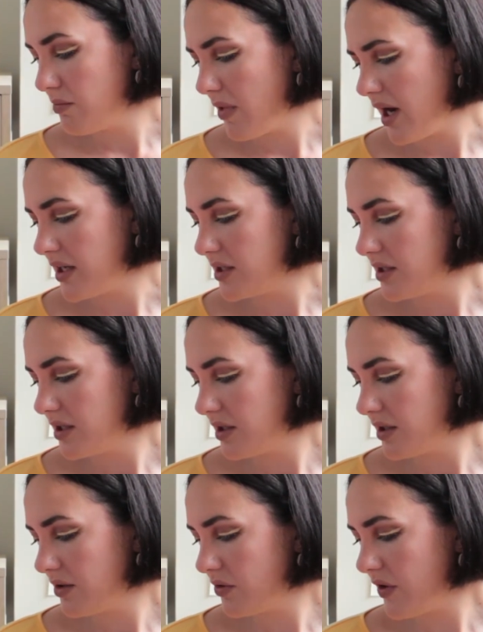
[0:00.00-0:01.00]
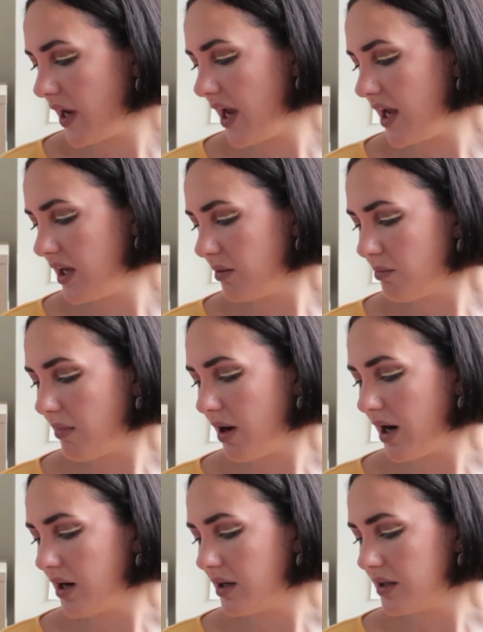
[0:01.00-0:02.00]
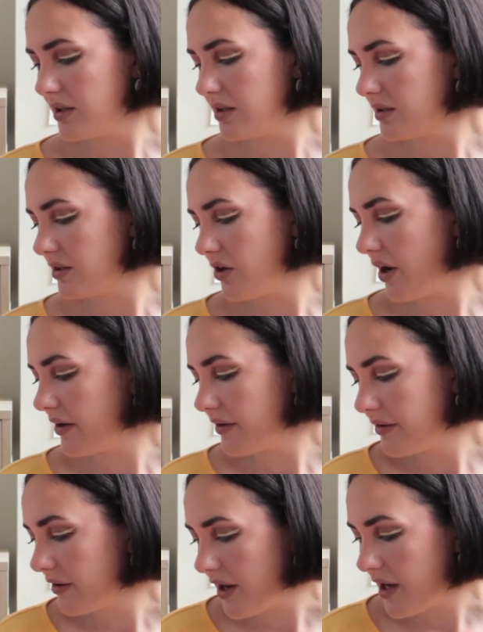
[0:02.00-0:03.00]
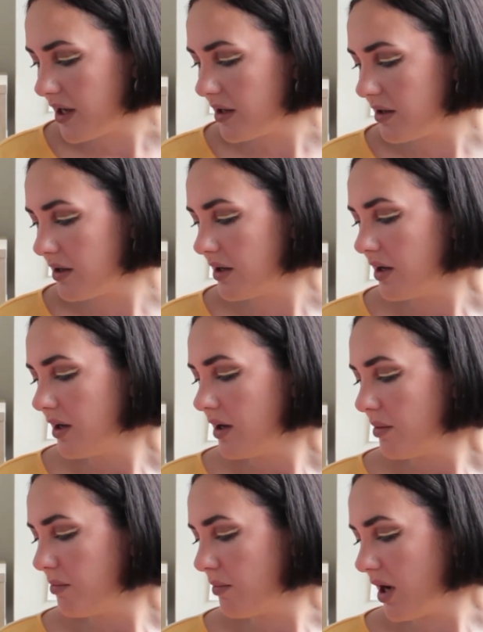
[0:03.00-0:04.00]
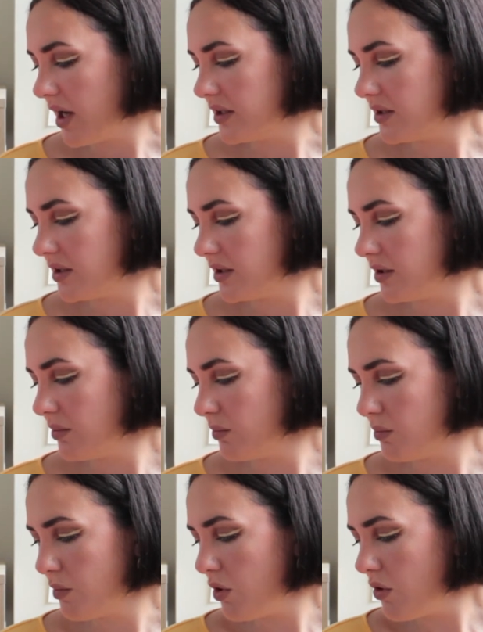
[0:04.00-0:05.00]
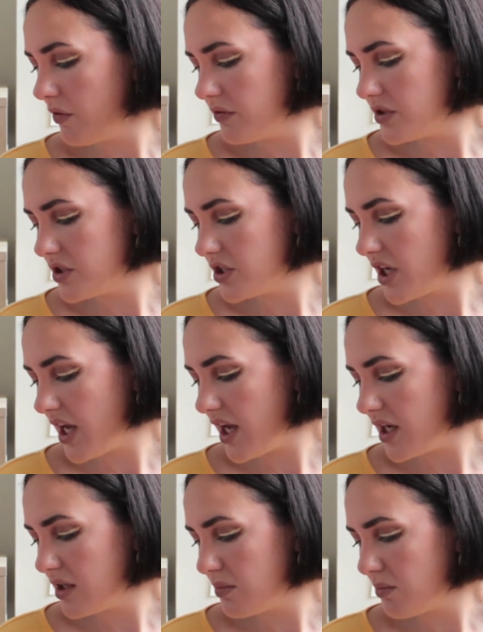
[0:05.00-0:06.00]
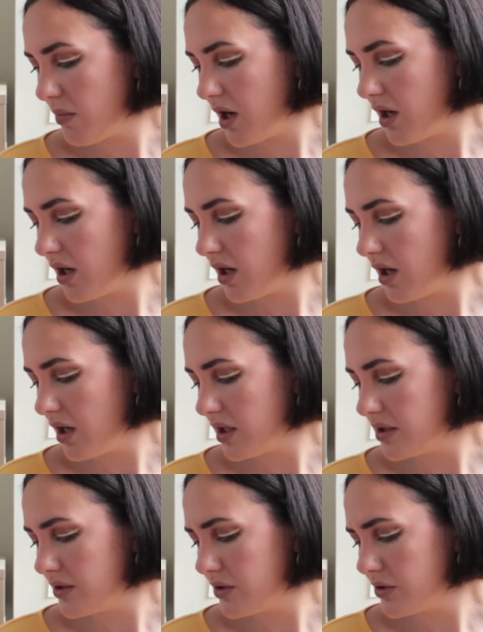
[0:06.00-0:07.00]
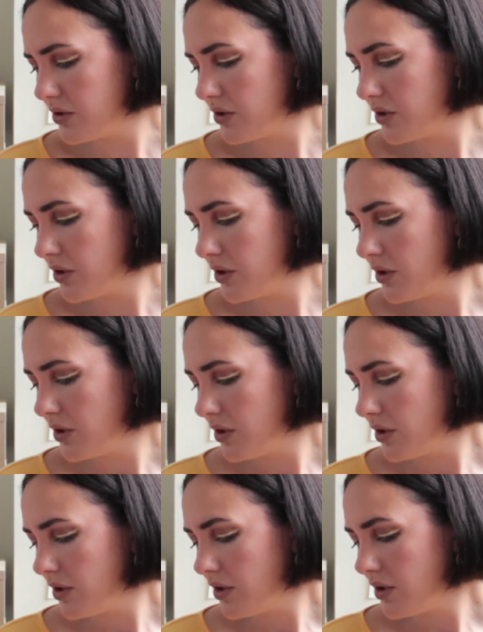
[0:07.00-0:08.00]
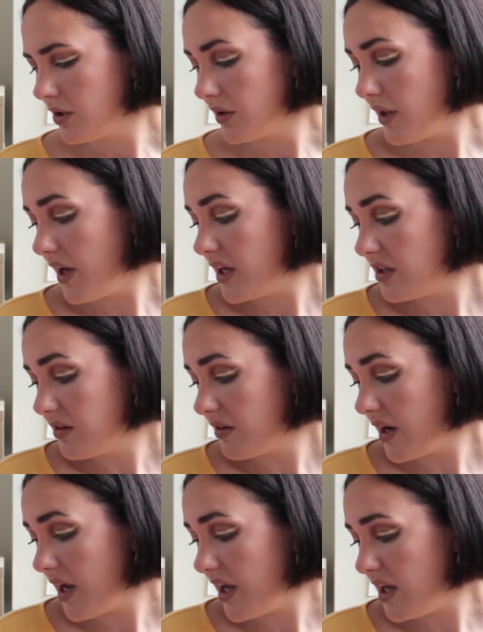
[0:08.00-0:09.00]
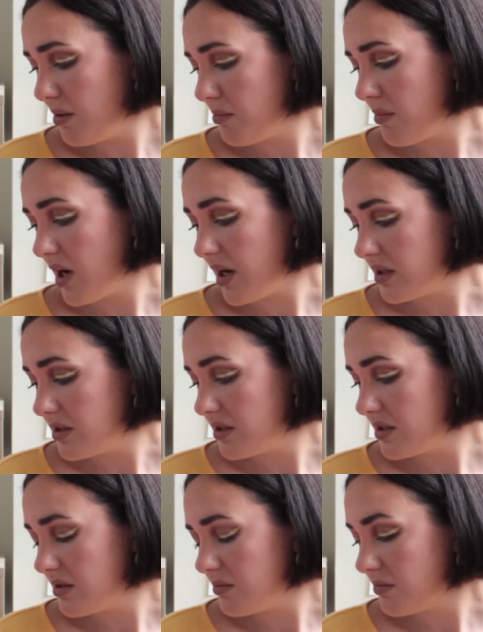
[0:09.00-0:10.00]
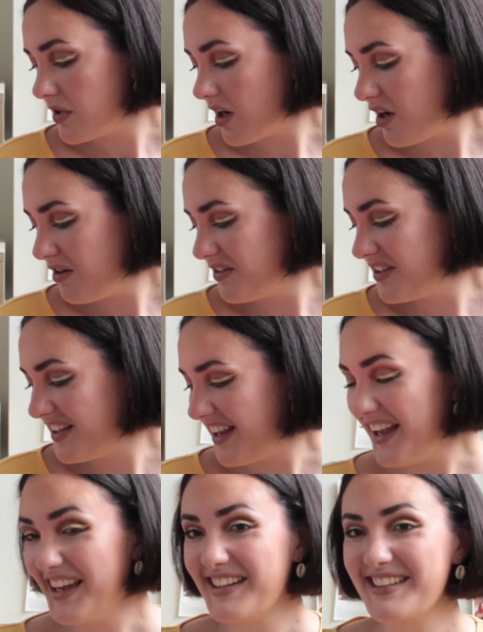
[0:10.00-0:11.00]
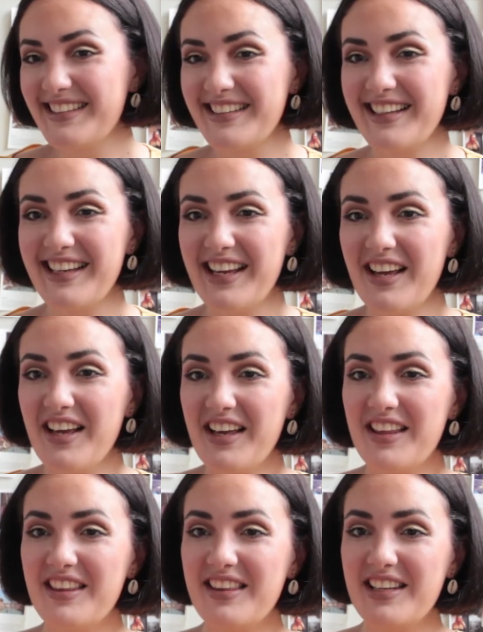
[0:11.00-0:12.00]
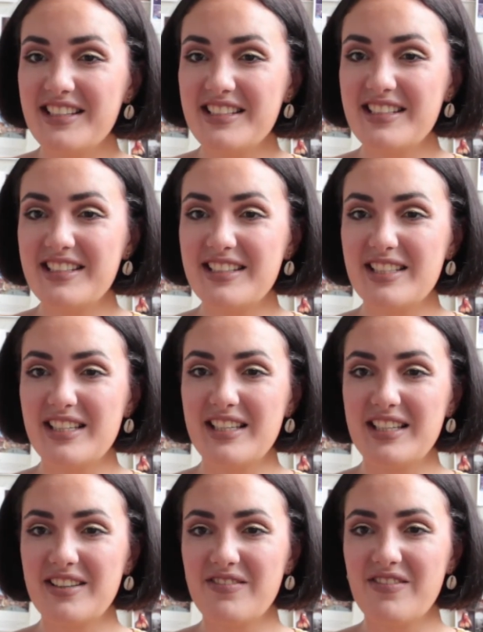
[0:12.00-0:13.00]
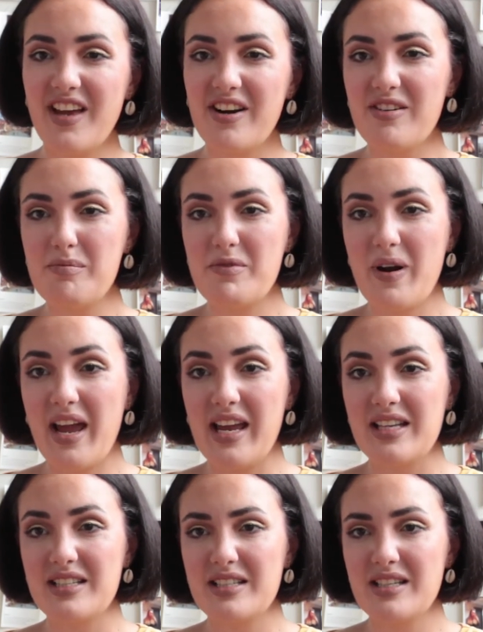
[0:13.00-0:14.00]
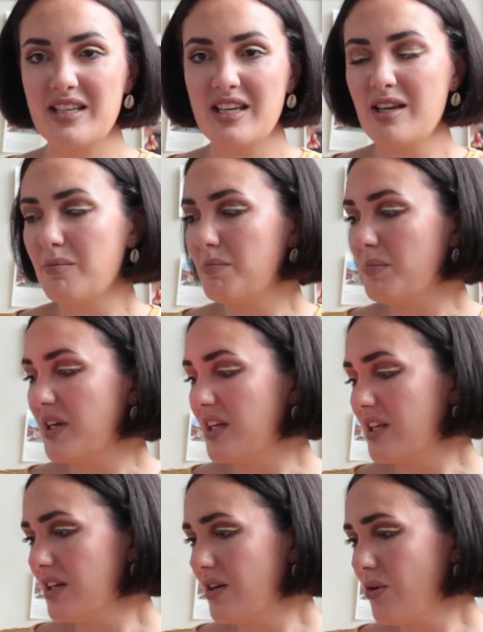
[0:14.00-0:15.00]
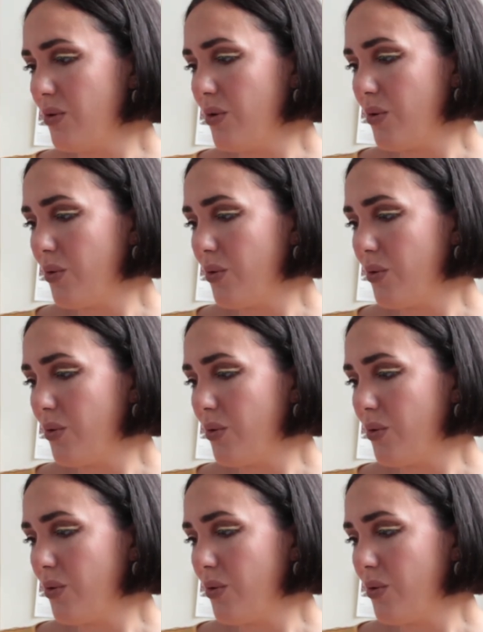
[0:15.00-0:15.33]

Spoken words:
matte gray, matte dark gray, matte mauve shade, matte light gray, matte brown, and this very bright pink or